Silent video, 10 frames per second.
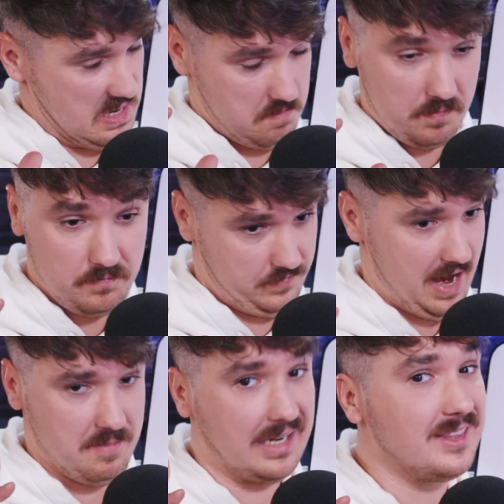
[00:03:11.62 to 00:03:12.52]

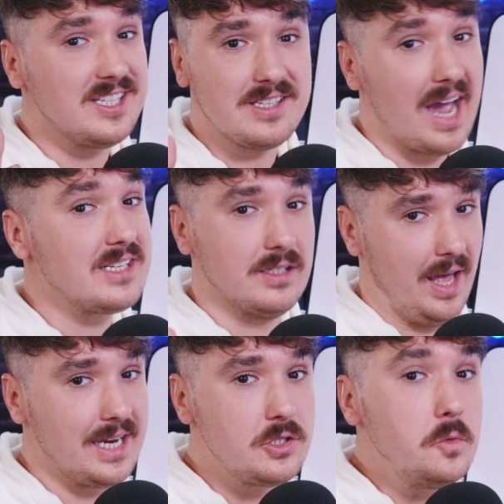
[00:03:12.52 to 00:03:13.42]
I mean, these guys
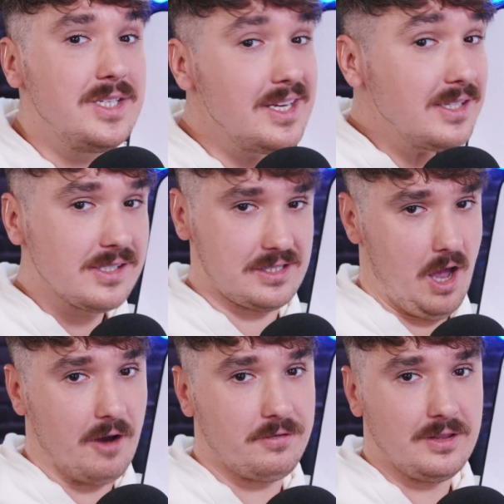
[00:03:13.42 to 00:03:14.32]
like to tease
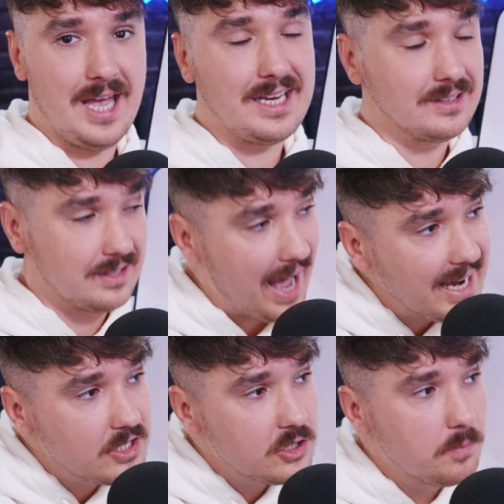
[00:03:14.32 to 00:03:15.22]
stuff. They
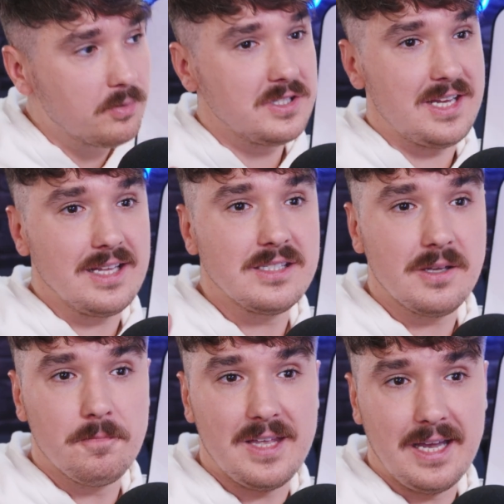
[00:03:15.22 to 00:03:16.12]
like to present
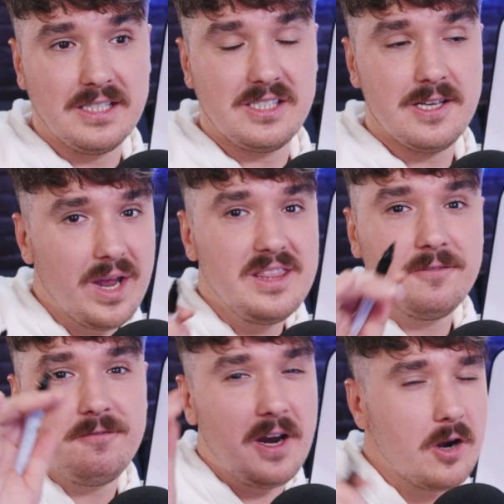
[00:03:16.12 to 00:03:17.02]
some things in a
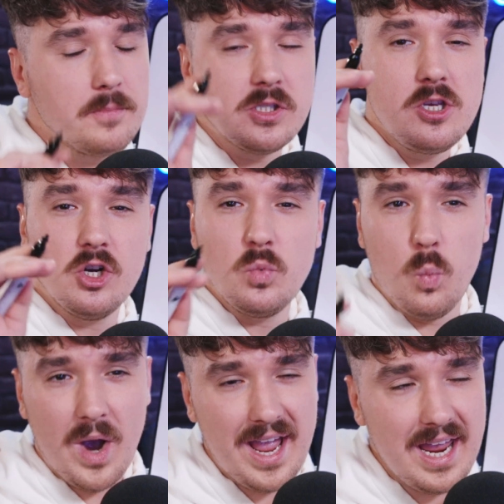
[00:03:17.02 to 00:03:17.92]
very obscured
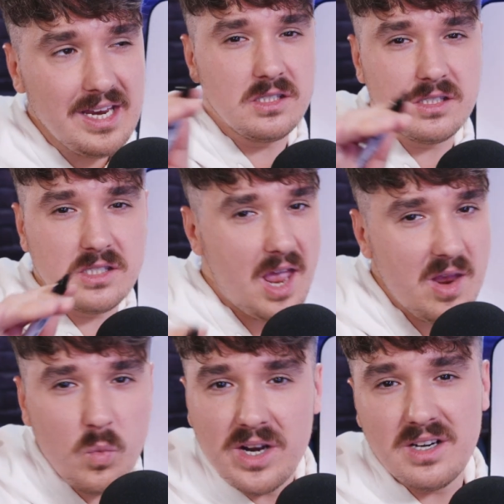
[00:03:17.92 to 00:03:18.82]
way, say
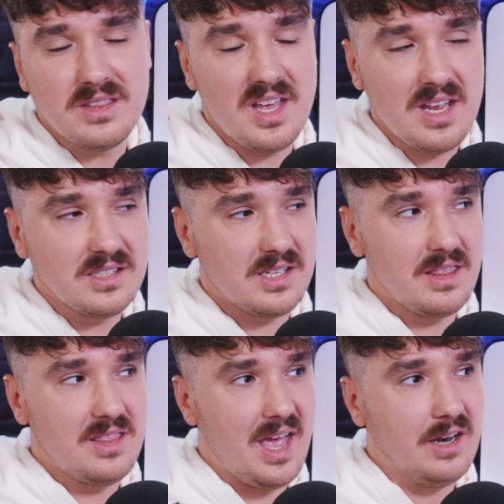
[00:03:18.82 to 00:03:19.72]
weird things,
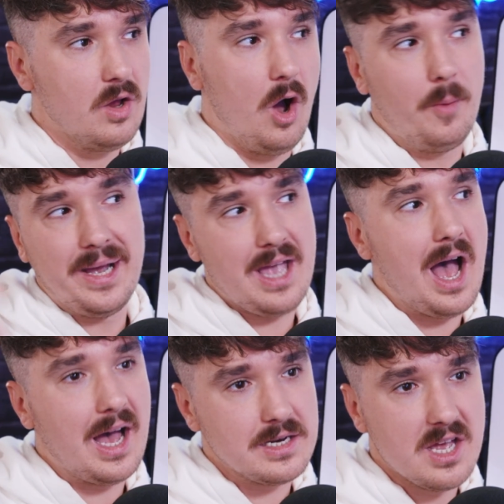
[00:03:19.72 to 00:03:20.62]
and then, oh my
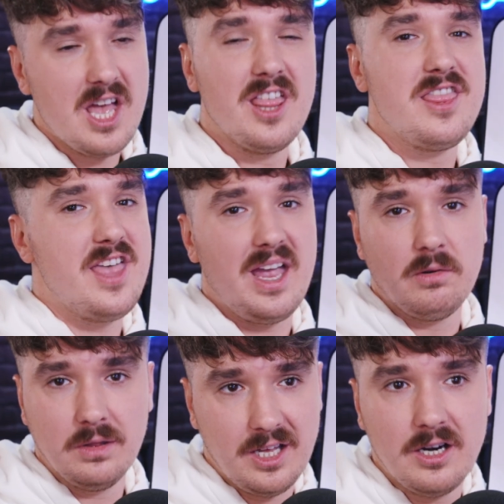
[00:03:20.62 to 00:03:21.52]
God, they
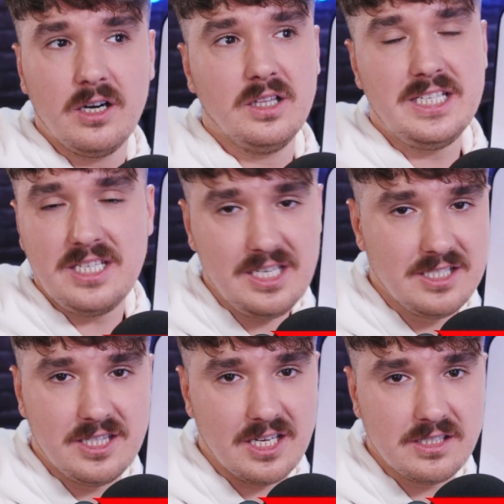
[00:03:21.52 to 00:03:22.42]
literally
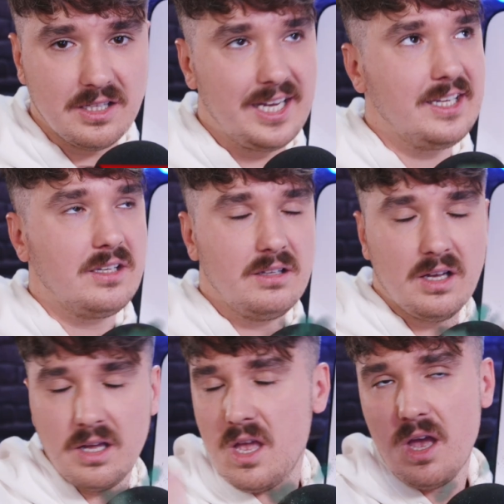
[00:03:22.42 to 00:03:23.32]
teased this like
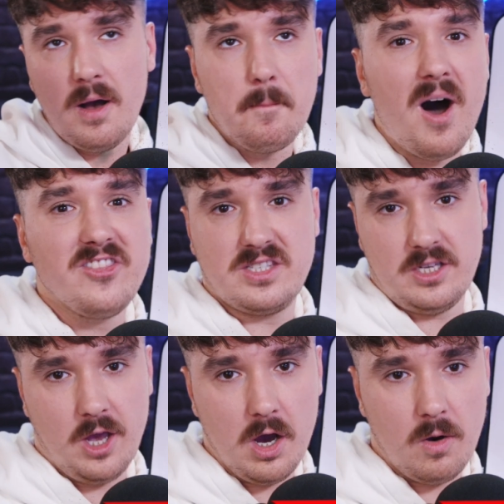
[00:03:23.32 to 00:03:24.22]
months
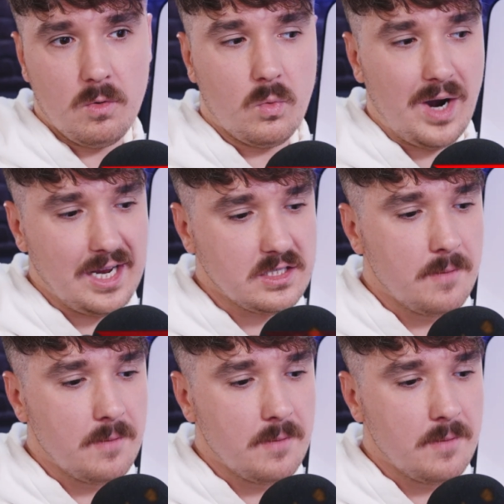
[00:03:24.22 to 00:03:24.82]
ago, right?